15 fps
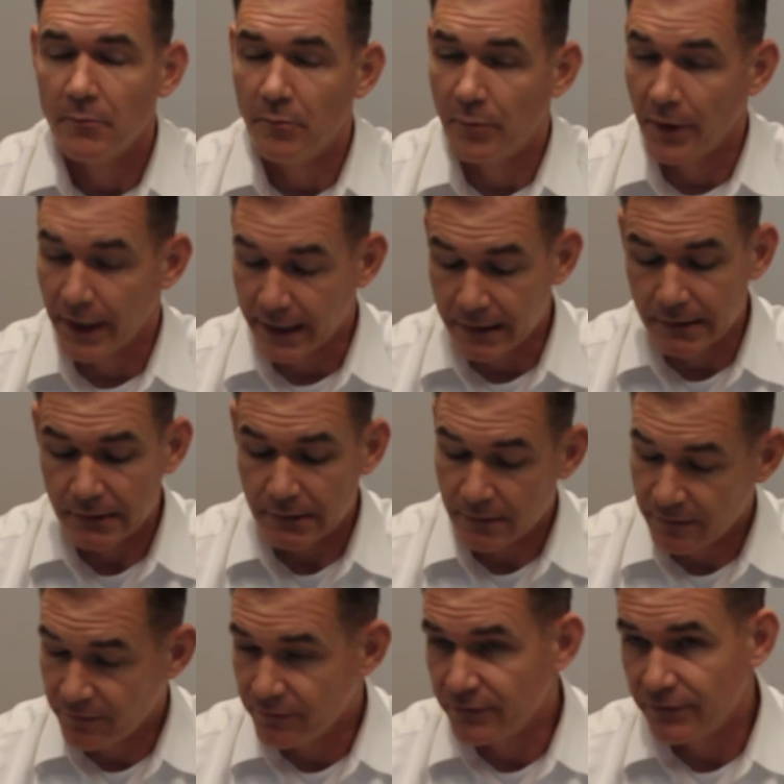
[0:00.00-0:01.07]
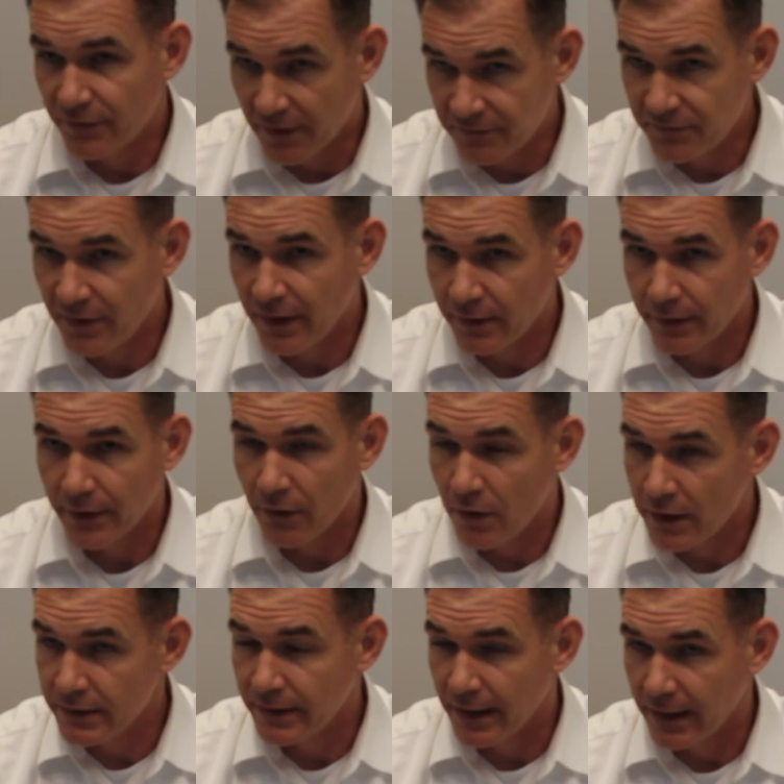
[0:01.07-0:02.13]
But dovetailing
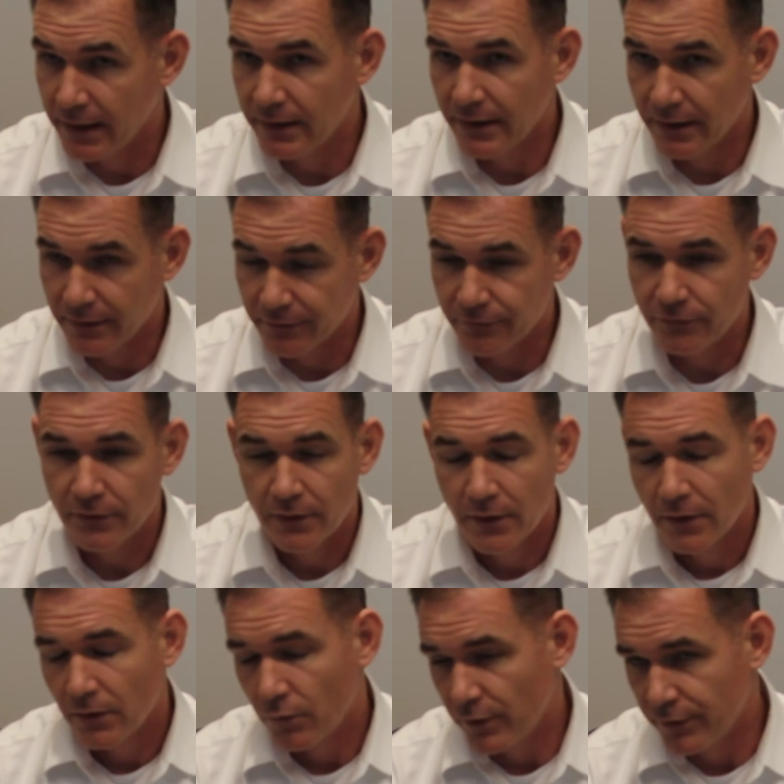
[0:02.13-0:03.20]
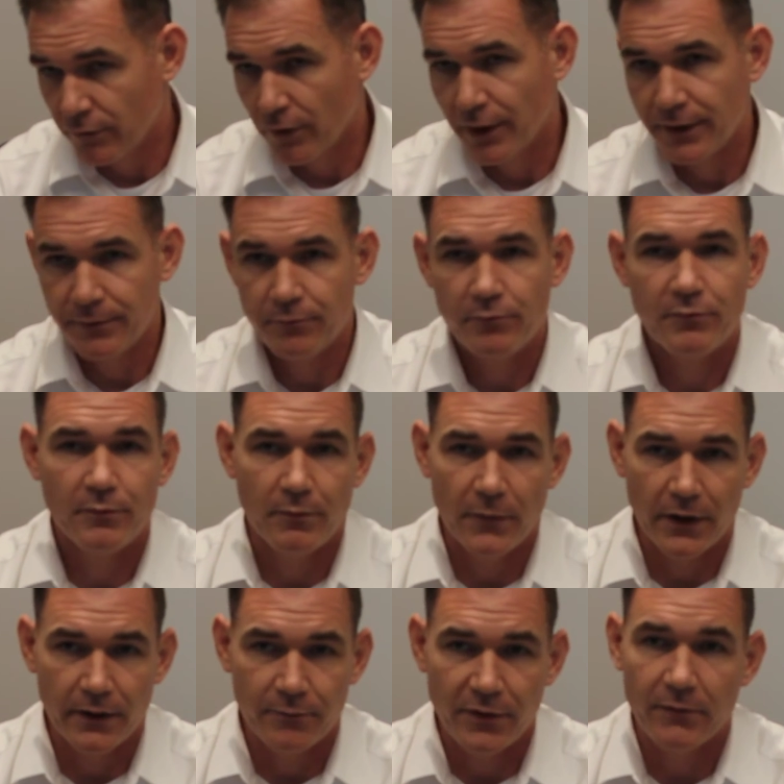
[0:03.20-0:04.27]
on that is we run
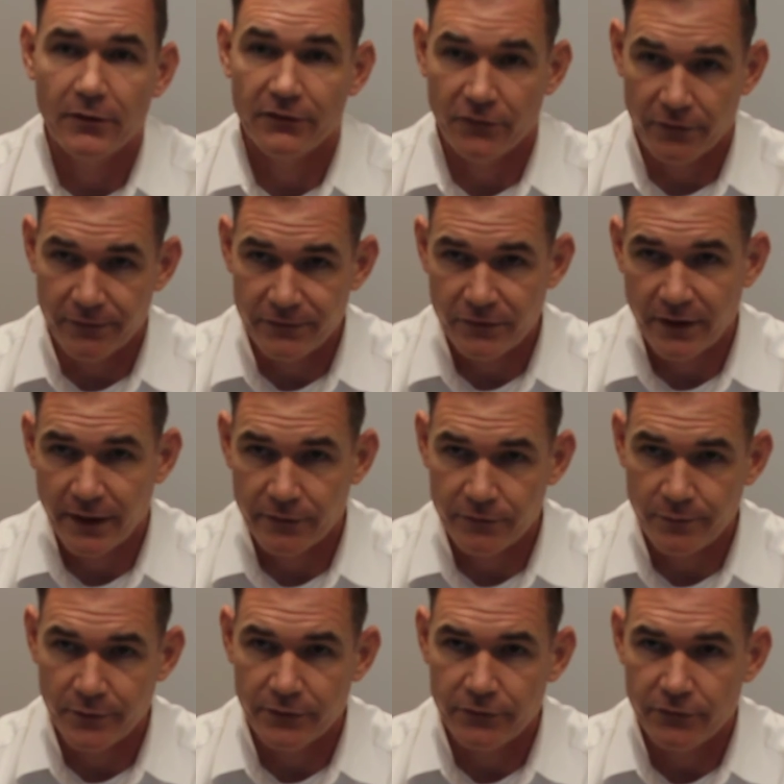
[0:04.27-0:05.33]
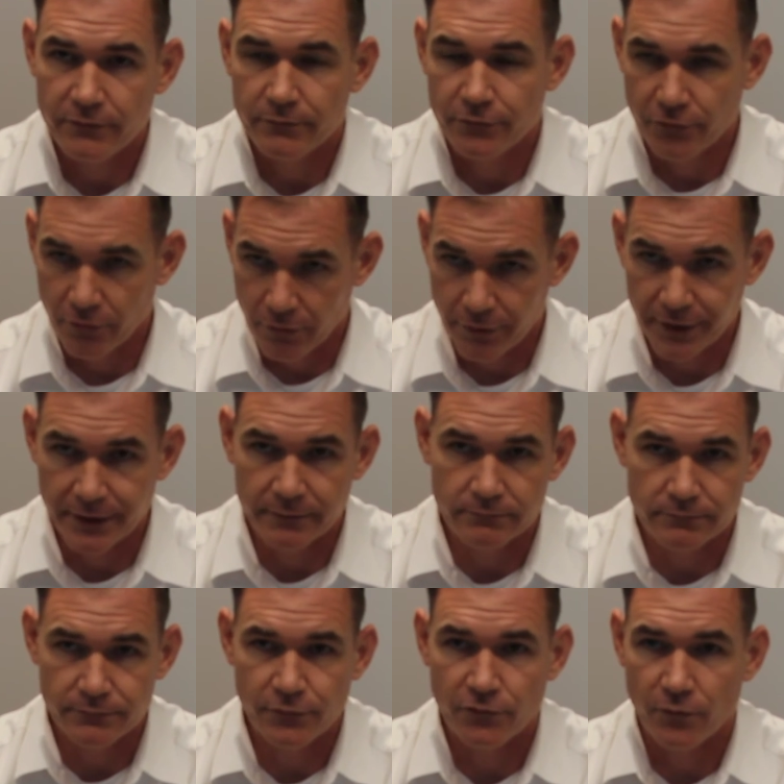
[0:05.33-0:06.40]
public service announcements
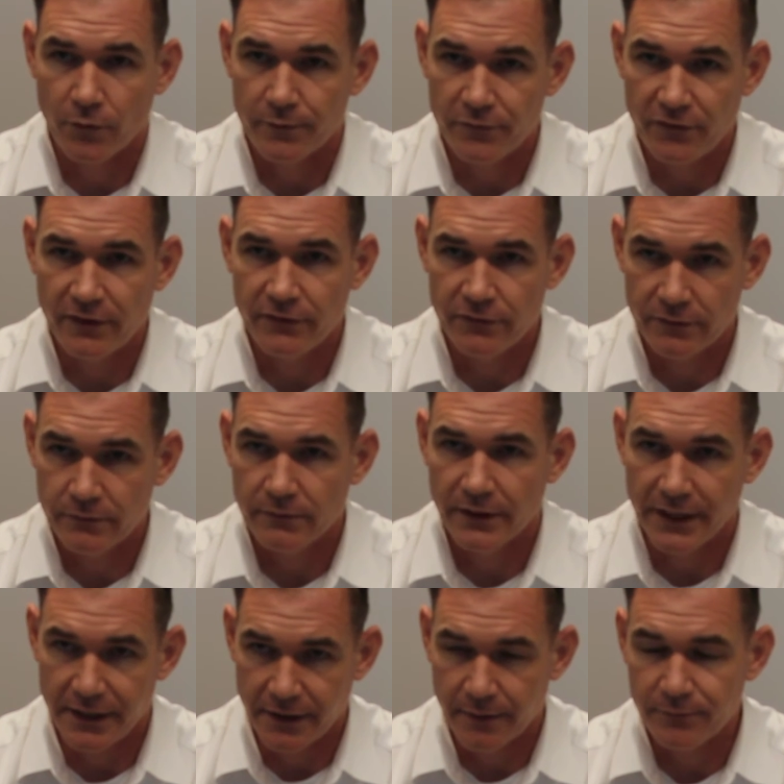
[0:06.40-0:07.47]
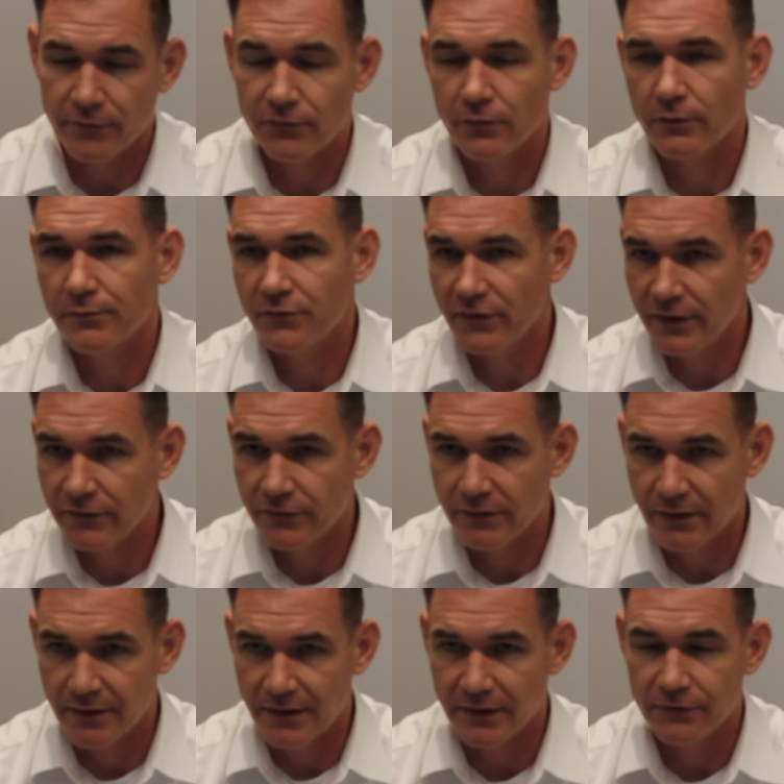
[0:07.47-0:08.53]
during storm season, leading up to storm season,
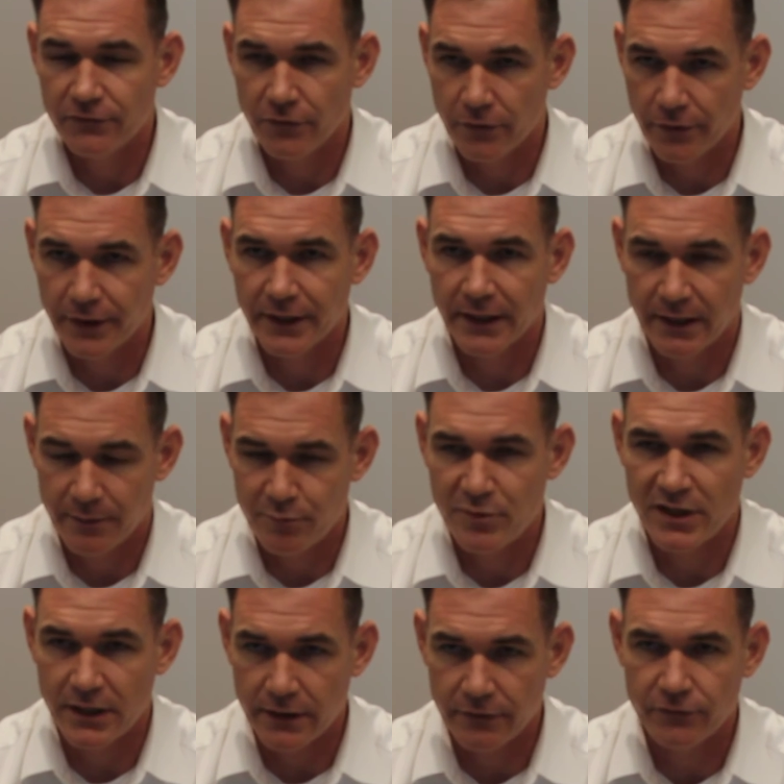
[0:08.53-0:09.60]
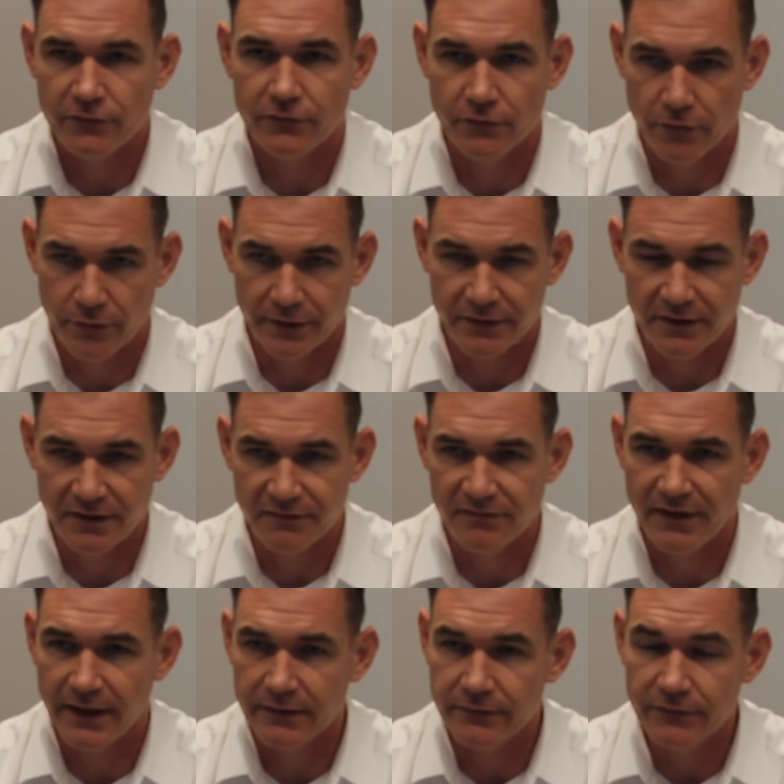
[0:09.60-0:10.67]
and then during, and it peaks during the
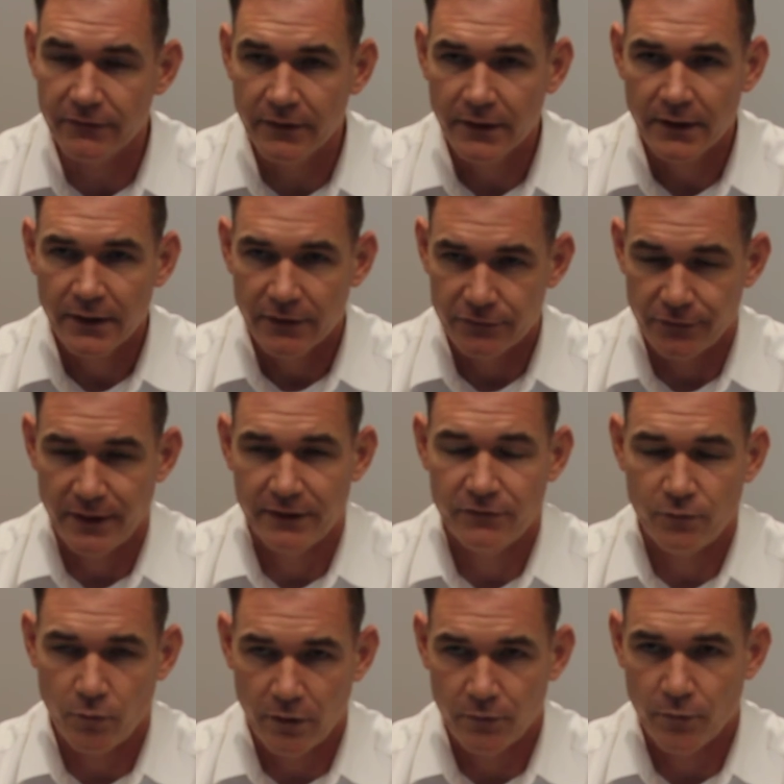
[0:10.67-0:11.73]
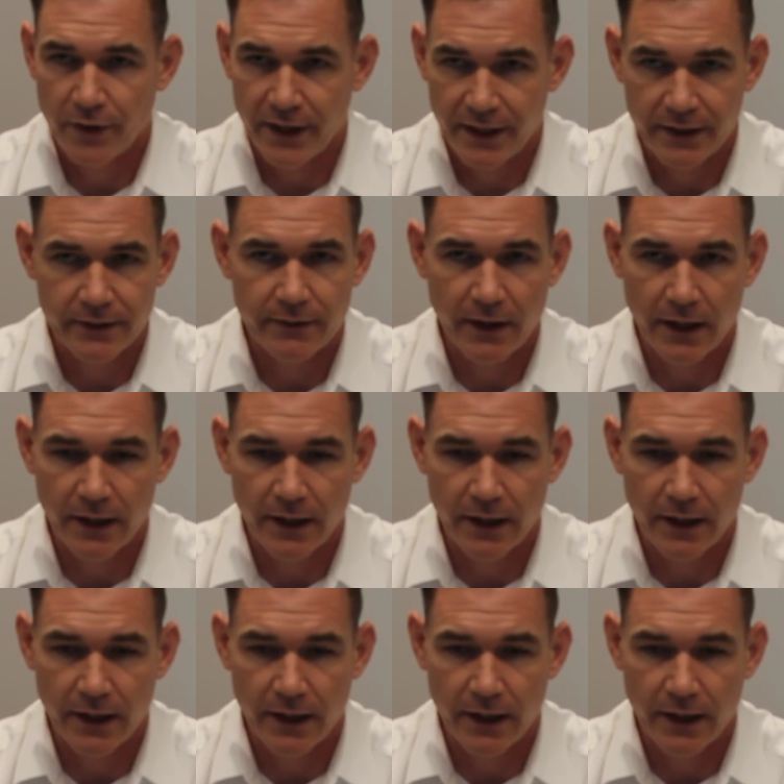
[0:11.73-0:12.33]
event. So that's one way.